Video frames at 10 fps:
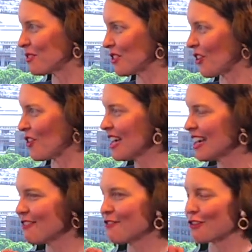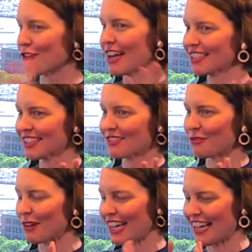So for us,
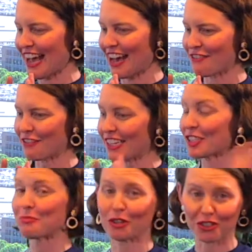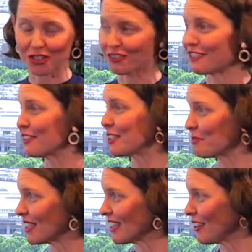we have exposure and
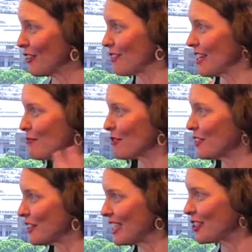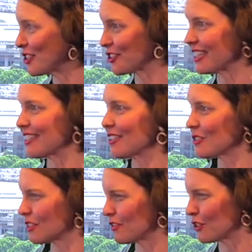visibility over a number of different industries and
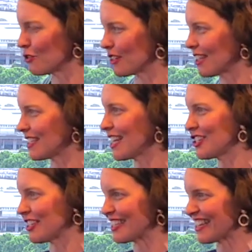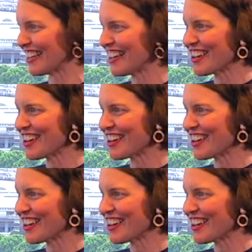lots of different organisations, and